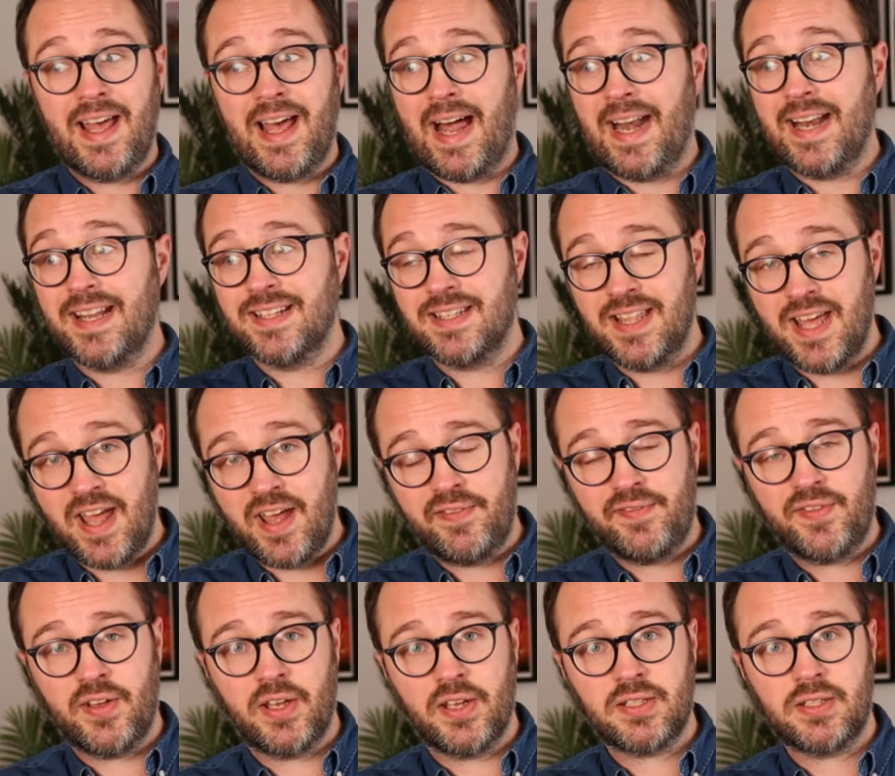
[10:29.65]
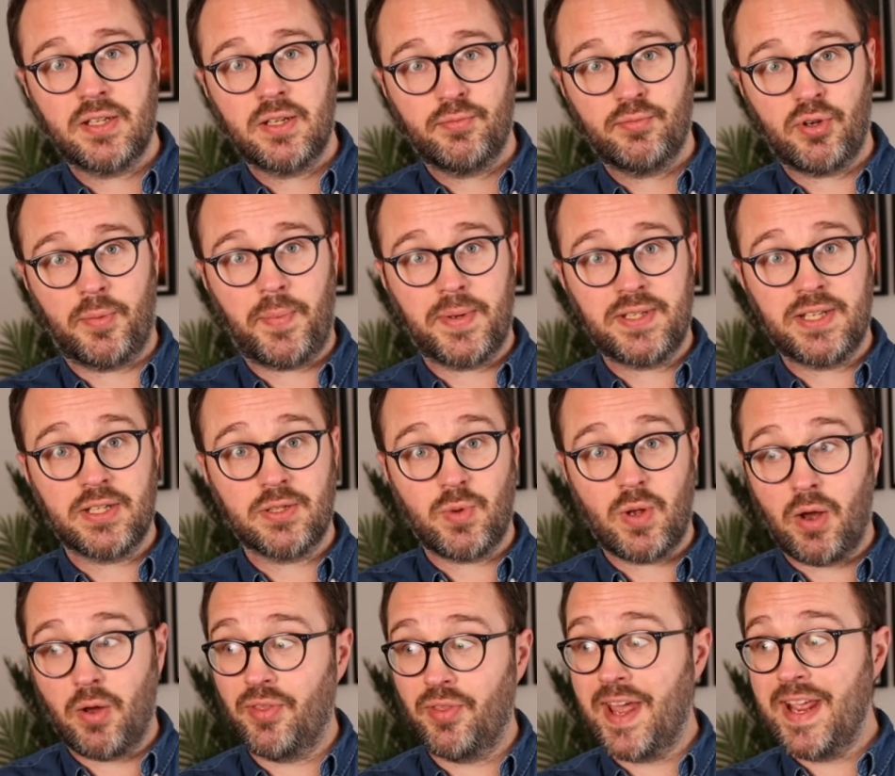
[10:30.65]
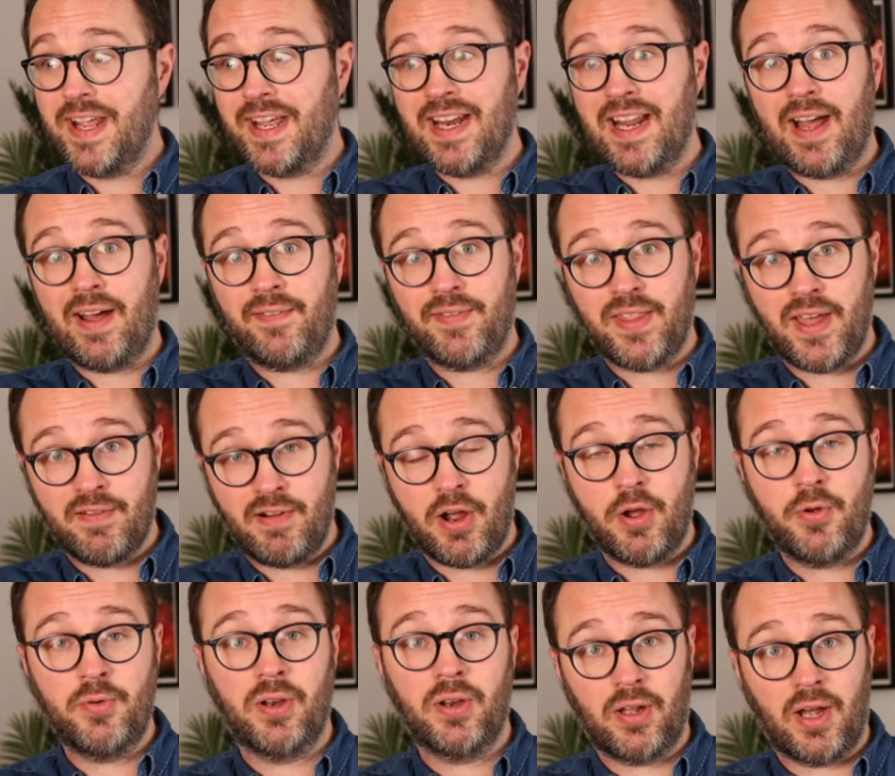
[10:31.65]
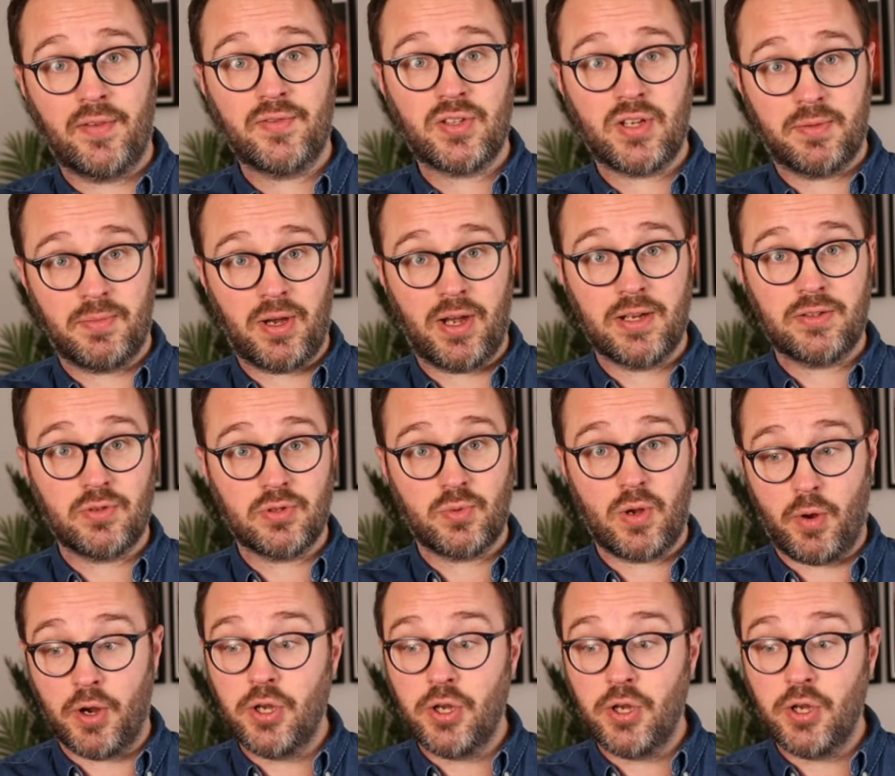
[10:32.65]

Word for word: and it's their first property as well, they can have their own Lifetime ISA as well.